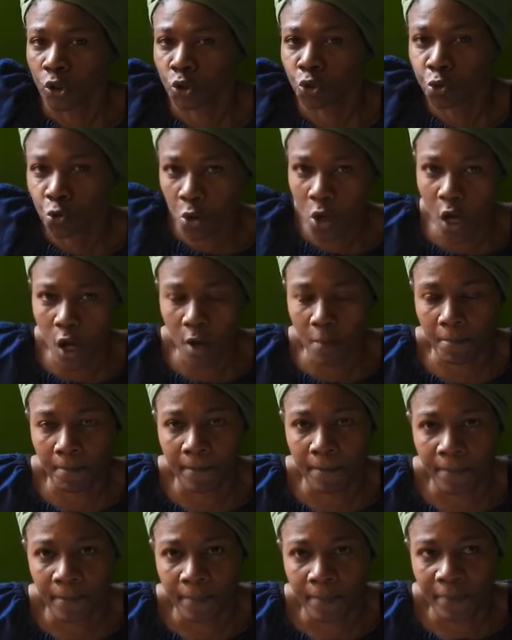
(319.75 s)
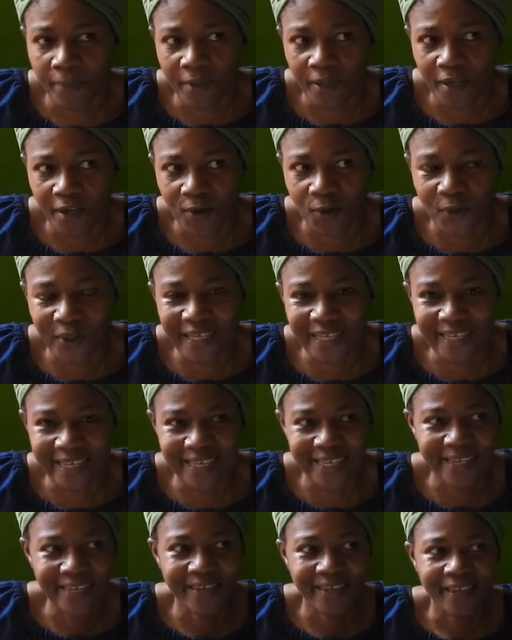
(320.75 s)
to come?
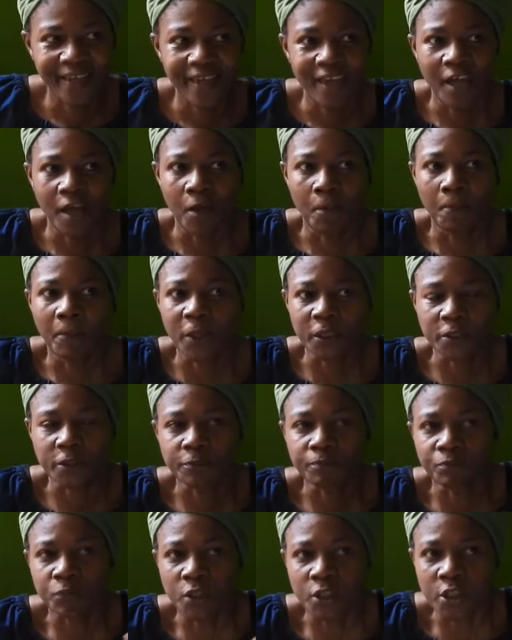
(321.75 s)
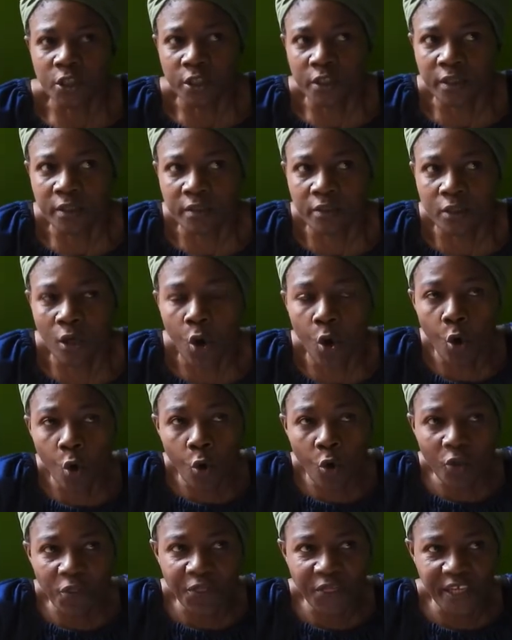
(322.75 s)
Okay? But the
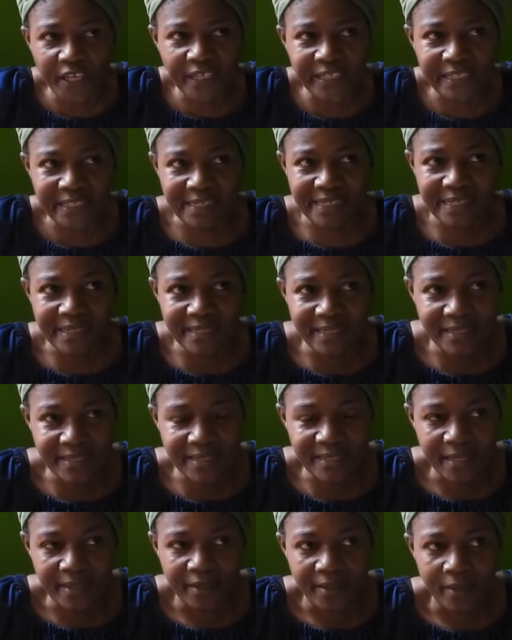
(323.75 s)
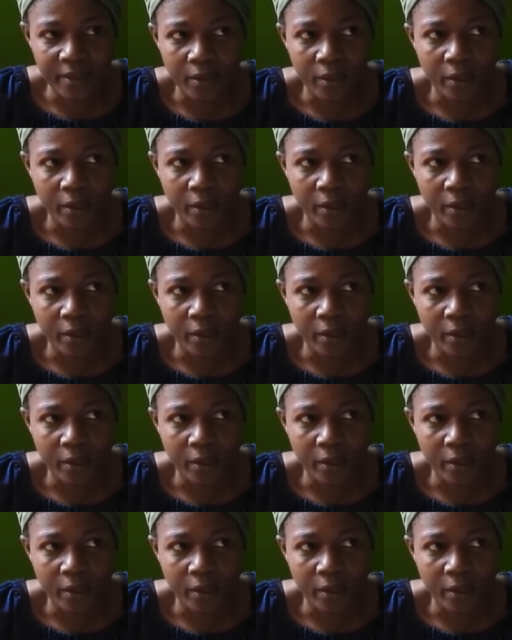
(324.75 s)
whole thing is,